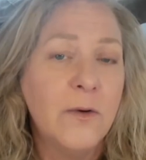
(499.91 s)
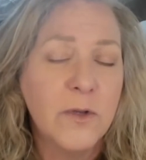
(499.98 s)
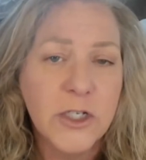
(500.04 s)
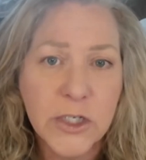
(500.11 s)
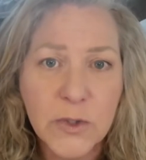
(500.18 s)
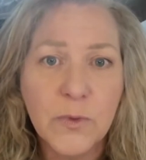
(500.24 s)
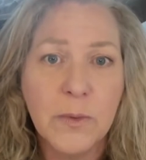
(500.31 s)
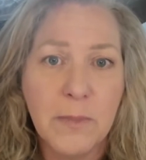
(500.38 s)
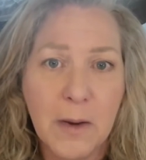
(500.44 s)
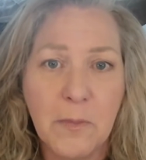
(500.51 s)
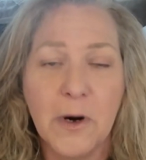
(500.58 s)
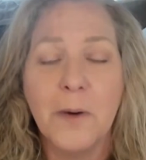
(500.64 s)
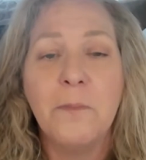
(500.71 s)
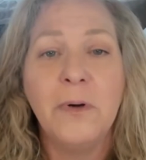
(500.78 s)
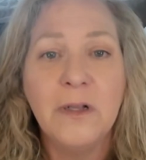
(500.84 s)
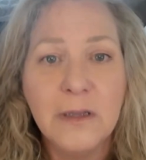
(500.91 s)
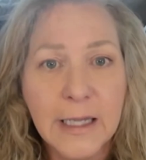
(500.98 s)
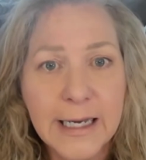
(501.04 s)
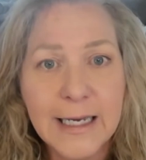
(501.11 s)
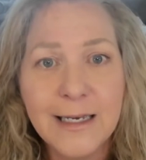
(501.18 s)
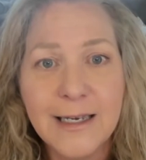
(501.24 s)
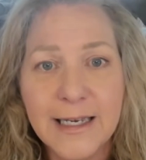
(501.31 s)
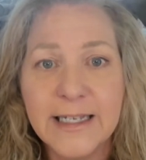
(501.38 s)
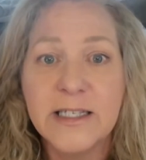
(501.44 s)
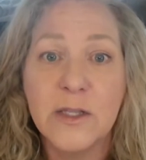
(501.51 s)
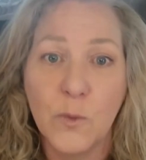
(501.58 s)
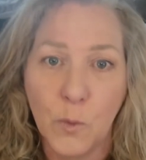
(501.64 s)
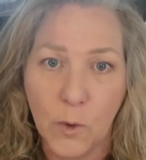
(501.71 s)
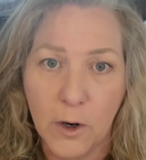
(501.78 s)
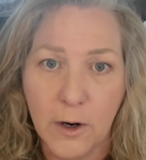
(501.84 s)
Just remember, play is
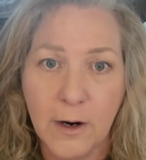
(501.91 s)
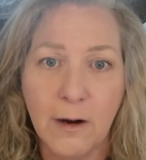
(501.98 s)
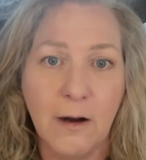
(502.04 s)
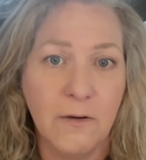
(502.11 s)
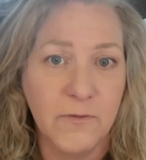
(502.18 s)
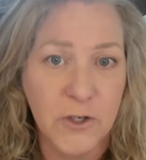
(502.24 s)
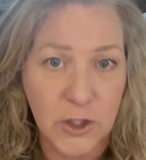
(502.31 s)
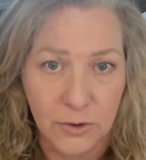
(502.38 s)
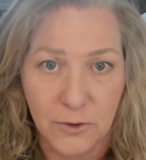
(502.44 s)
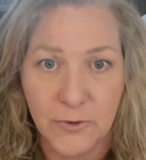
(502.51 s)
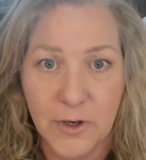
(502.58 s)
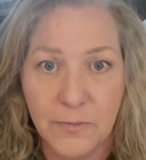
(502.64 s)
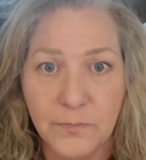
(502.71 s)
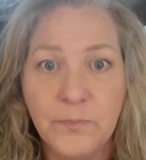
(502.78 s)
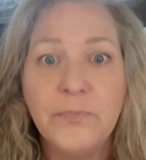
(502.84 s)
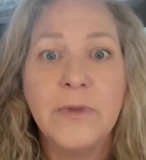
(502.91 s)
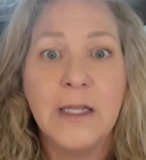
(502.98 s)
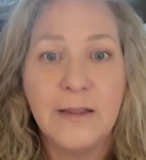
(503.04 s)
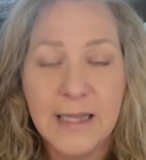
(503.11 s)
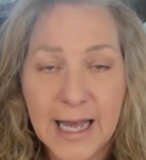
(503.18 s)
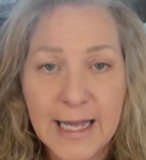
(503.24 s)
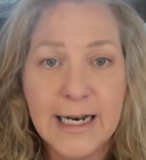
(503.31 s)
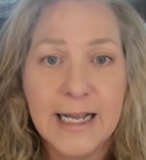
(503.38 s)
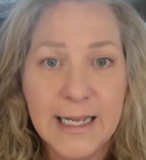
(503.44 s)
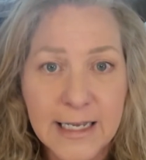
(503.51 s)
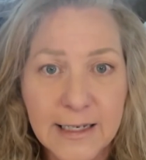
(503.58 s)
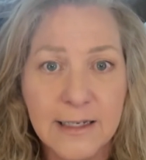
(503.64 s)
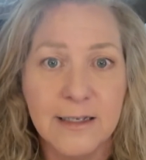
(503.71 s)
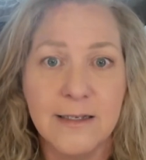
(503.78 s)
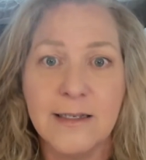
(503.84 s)
the work of children. That
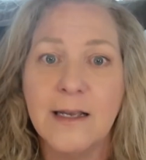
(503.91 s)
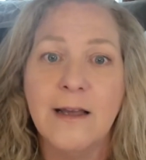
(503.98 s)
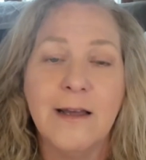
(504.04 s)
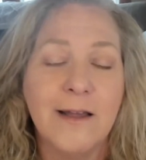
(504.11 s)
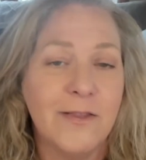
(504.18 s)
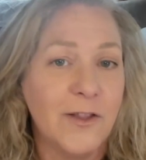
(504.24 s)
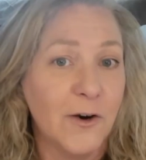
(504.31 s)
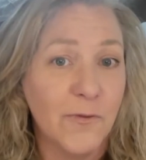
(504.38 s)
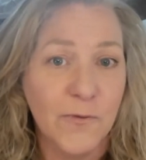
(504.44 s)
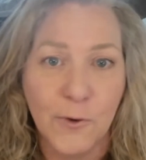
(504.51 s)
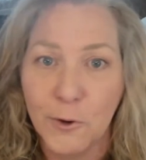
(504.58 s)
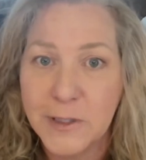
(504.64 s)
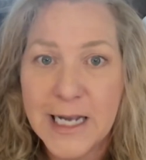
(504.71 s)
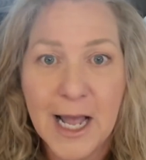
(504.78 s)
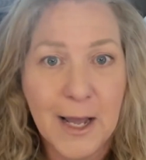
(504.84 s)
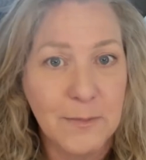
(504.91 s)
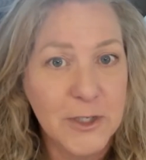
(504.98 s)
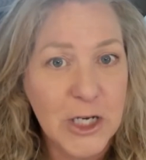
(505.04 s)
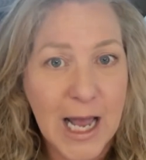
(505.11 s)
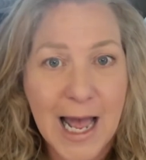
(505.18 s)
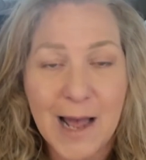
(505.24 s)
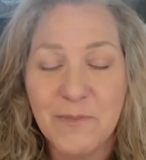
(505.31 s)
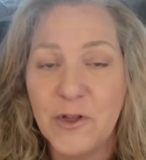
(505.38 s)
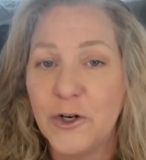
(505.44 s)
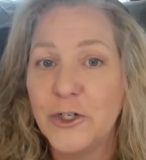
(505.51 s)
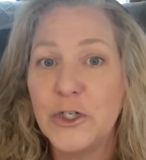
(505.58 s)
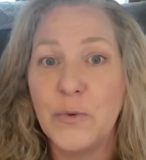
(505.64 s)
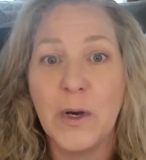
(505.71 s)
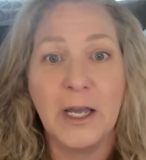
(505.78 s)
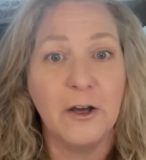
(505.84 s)
is their full-time job. They're
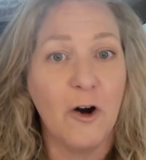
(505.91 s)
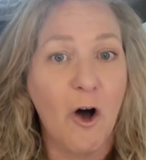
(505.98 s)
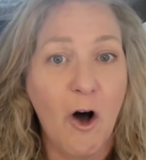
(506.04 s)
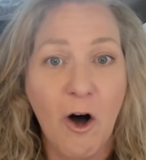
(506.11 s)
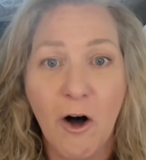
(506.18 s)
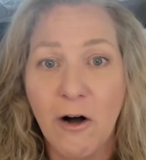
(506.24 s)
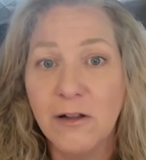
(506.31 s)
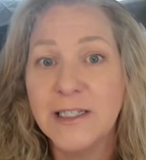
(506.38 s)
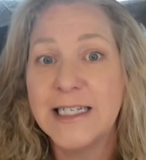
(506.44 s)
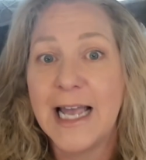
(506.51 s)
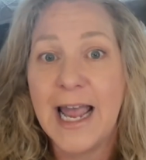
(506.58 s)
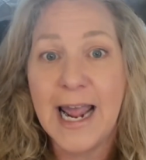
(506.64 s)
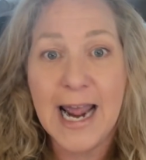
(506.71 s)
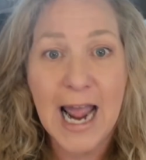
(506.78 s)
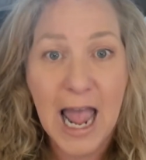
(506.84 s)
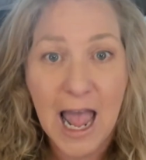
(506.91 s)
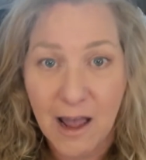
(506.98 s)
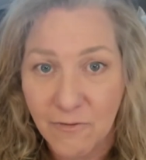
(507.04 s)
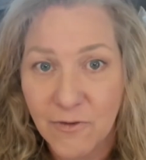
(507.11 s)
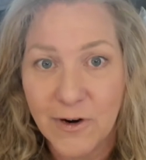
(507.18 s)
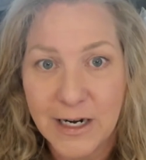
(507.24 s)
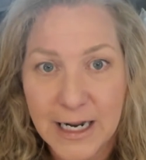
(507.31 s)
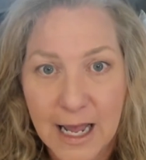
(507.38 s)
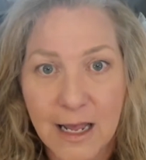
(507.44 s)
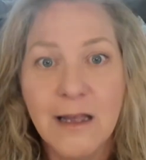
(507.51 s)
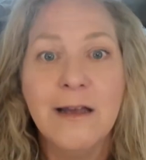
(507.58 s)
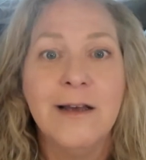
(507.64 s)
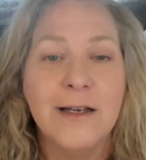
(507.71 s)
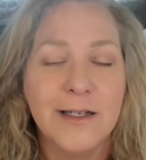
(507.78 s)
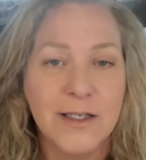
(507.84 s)
doing it all day, every day.
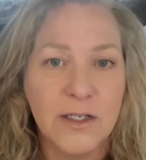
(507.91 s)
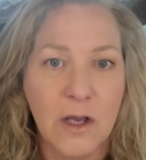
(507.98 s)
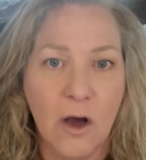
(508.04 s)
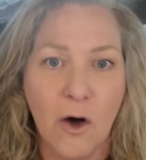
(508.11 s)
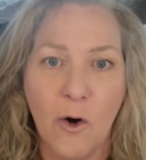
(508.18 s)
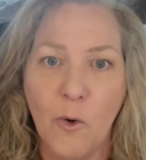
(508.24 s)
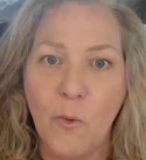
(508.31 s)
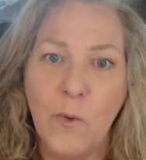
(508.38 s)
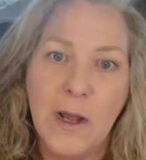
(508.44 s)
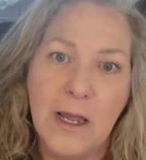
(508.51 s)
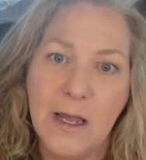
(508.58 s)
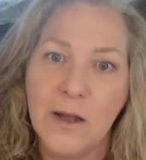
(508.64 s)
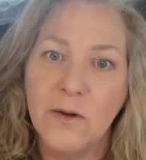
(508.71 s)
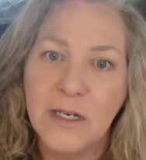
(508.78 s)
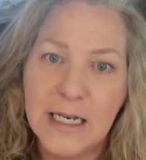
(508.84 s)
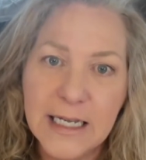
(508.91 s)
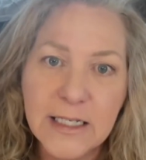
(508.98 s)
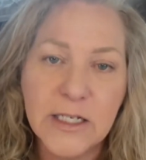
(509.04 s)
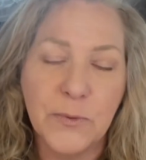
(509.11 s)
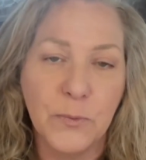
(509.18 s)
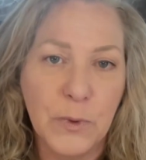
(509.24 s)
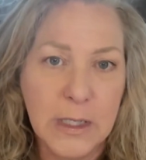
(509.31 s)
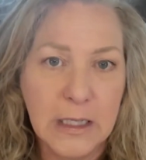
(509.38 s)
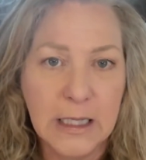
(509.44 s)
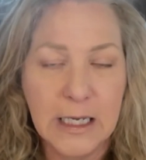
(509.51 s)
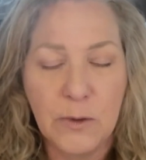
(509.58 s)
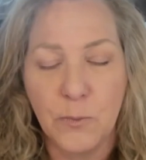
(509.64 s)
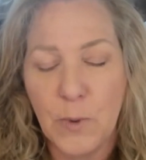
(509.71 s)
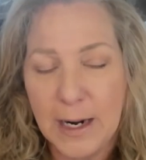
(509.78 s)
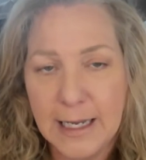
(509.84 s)
So we need to really
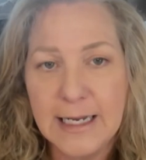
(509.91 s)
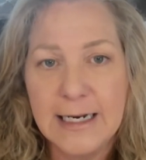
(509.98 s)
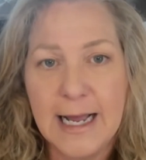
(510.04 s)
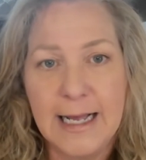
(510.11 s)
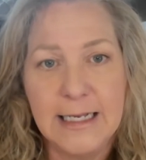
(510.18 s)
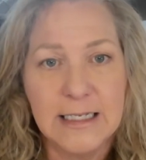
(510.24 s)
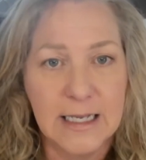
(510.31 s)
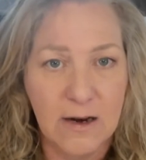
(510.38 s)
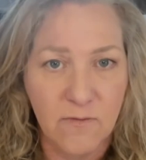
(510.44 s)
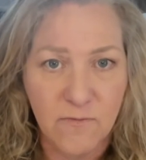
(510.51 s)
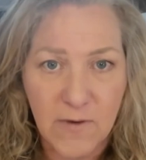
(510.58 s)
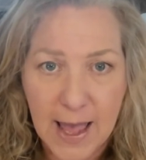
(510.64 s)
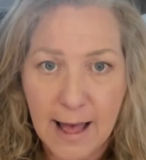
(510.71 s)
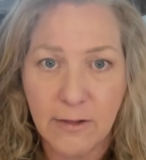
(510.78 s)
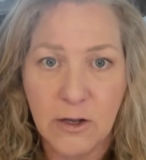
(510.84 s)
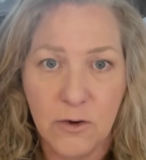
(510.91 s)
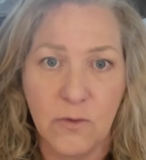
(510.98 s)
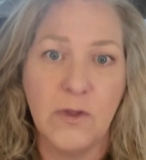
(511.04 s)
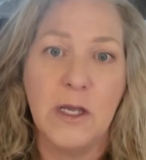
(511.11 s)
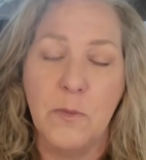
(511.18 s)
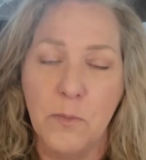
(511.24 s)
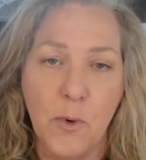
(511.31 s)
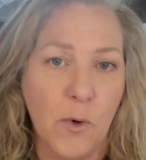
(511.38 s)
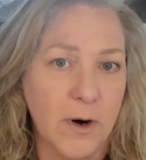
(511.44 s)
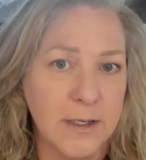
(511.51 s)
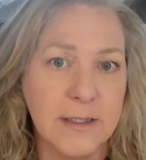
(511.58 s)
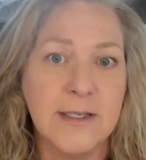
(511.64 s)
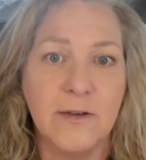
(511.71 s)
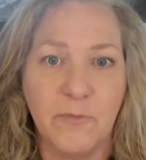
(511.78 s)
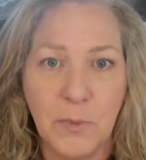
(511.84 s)
recognize and value the
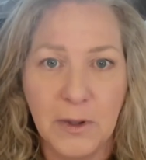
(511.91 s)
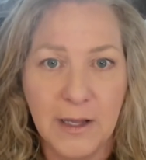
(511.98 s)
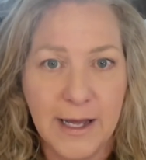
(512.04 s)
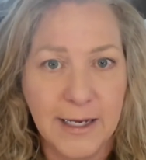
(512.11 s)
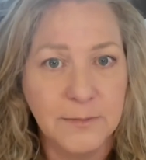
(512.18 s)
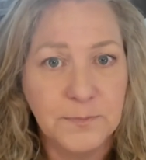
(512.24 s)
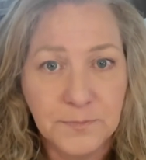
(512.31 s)
importance of play.